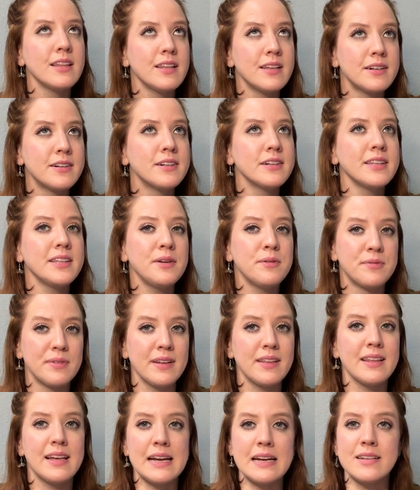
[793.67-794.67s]
literally
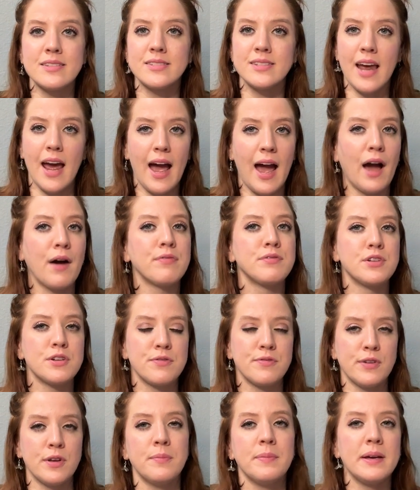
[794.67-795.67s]
realized after
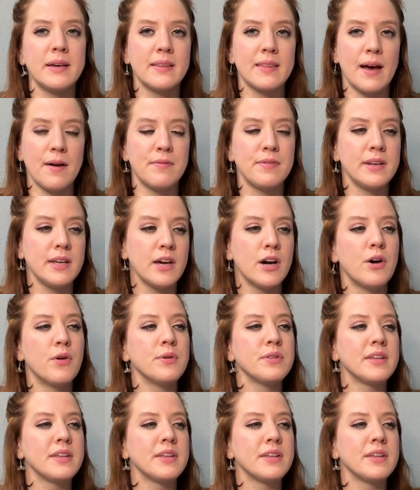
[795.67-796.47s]
filming that video